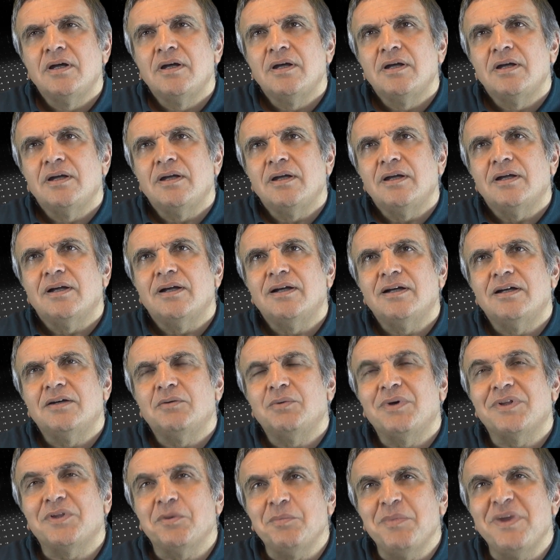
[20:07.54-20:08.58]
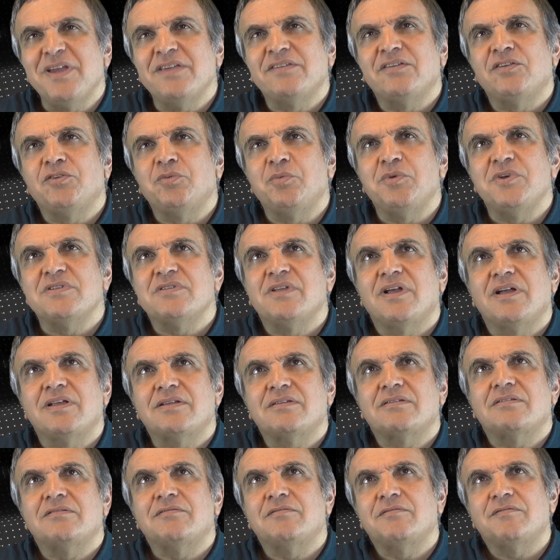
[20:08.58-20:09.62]
What amazes me is that
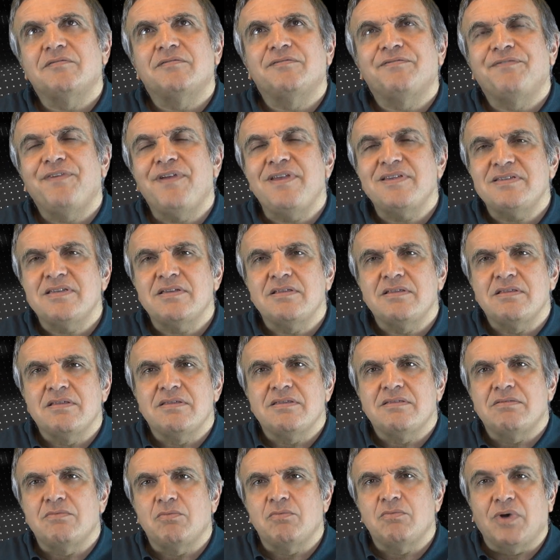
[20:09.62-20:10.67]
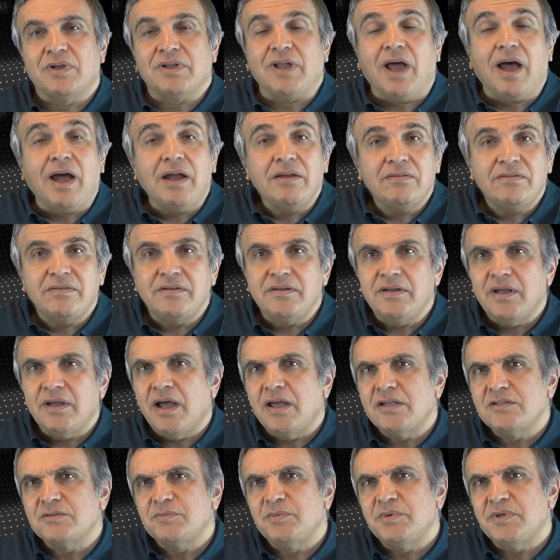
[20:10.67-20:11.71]
facing what I see as
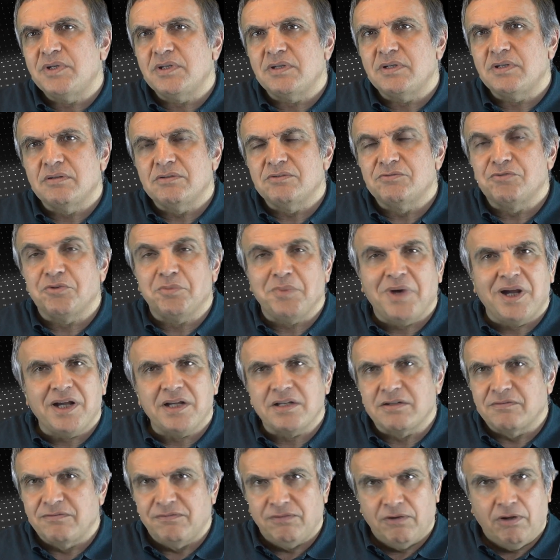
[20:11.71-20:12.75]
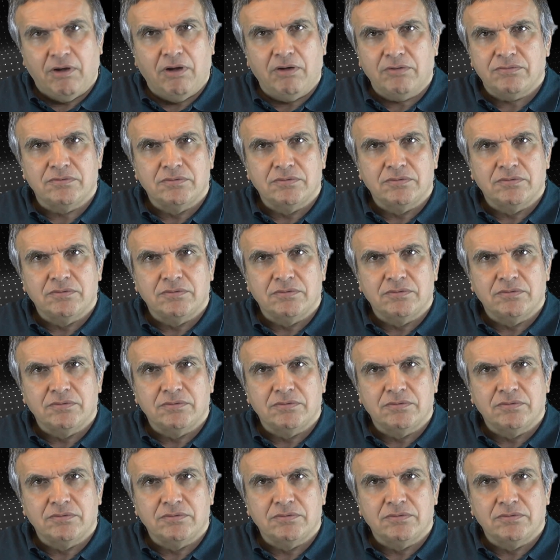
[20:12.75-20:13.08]
being dramatic flaws,